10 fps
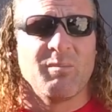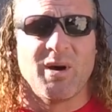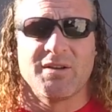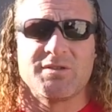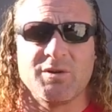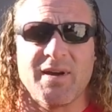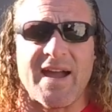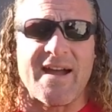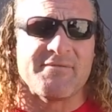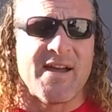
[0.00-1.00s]
But to
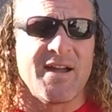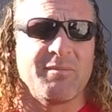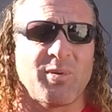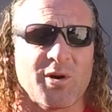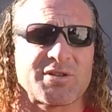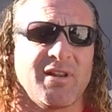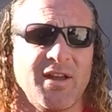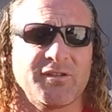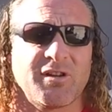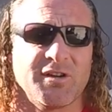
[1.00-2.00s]
have that
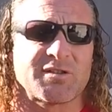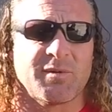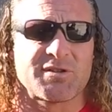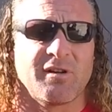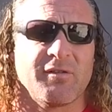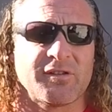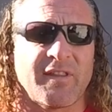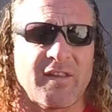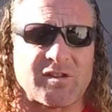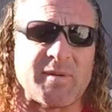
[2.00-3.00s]
personalized customer service,
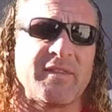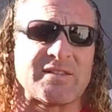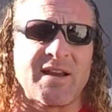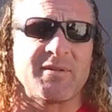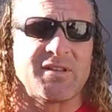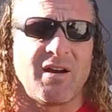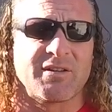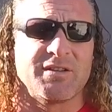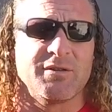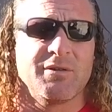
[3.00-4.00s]
they spend the time to
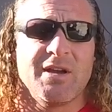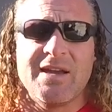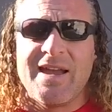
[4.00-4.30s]
talk to you,